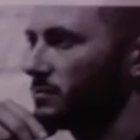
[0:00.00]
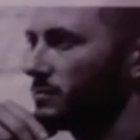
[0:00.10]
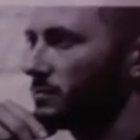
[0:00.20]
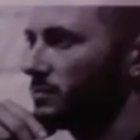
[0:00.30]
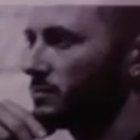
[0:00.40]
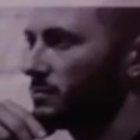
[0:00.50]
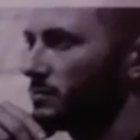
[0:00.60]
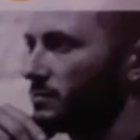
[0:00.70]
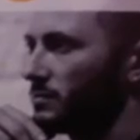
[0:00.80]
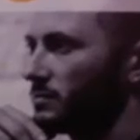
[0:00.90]

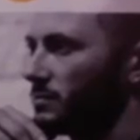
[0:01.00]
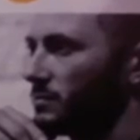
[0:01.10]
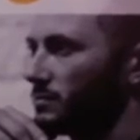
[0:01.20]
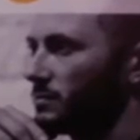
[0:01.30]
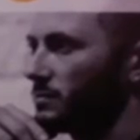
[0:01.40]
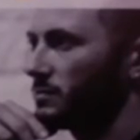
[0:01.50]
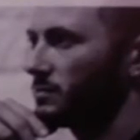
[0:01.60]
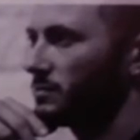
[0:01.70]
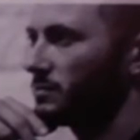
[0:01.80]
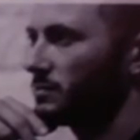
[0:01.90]

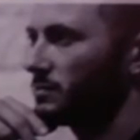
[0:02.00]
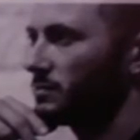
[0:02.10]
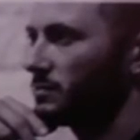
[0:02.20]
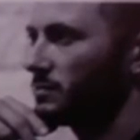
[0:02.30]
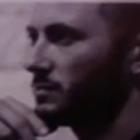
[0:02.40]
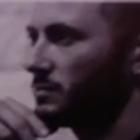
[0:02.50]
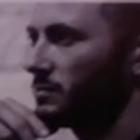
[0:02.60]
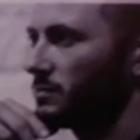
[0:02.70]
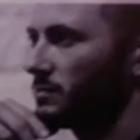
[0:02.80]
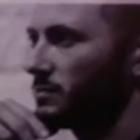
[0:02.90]

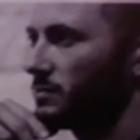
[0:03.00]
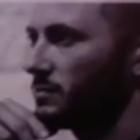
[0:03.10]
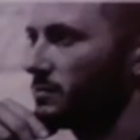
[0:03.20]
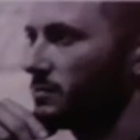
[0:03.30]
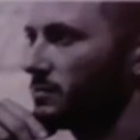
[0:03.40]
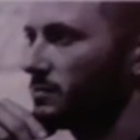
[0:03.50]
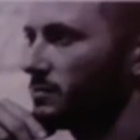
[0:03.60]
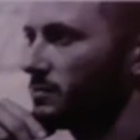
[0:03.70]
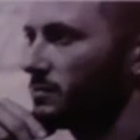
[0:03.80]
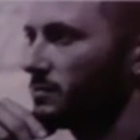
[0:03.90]
(not speaking)